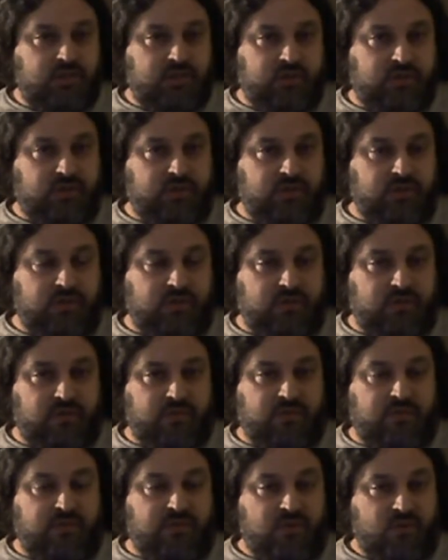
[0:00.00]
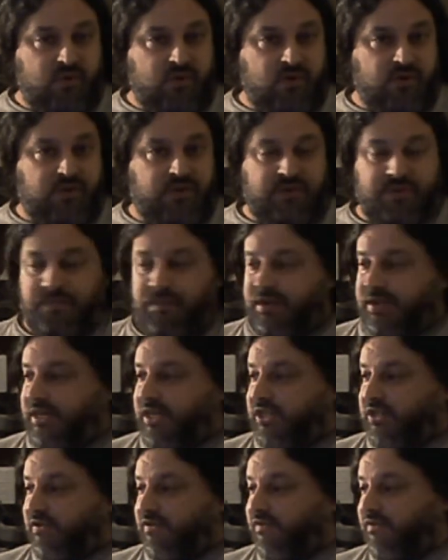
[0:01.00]
June fourth,
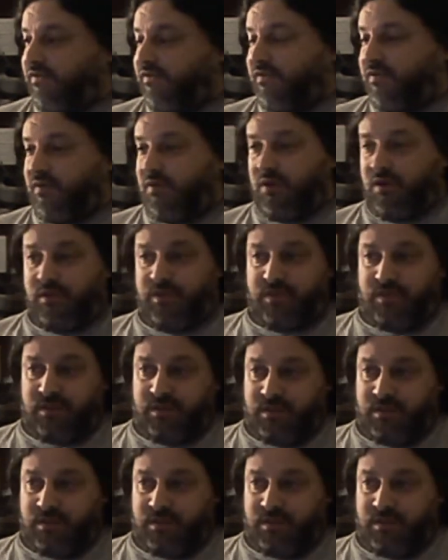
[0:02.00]
Monday, June fourth.